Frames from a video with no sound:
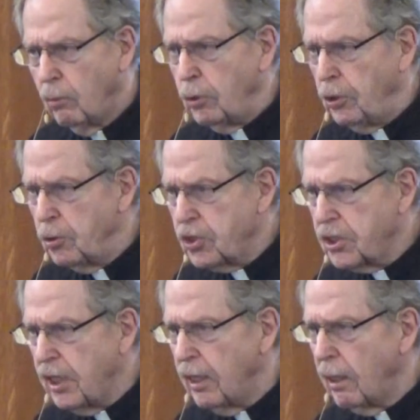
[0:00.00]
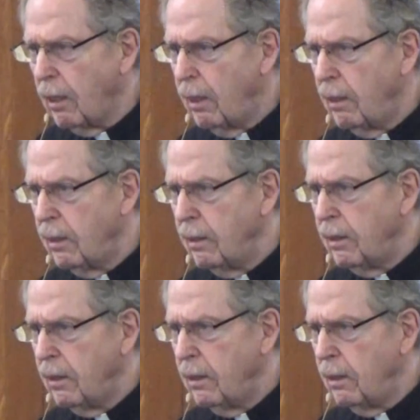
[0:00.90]
would you still
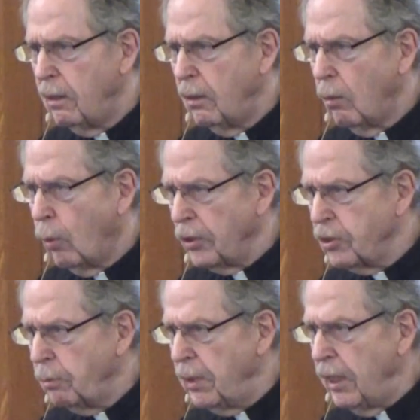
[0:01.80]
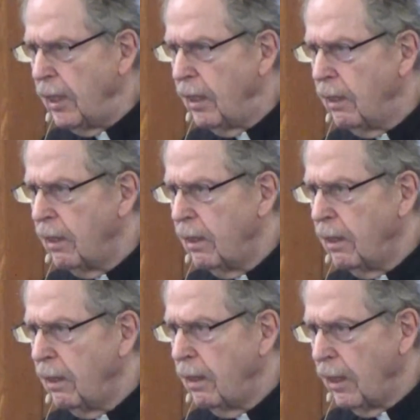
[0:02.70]
want to be
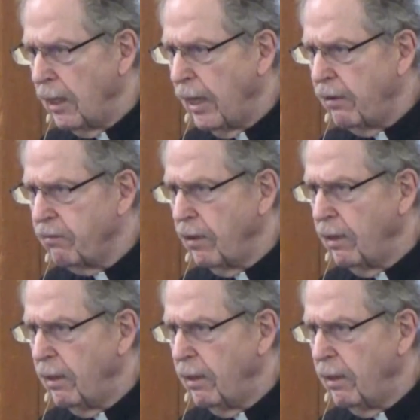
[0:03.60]
in heaven?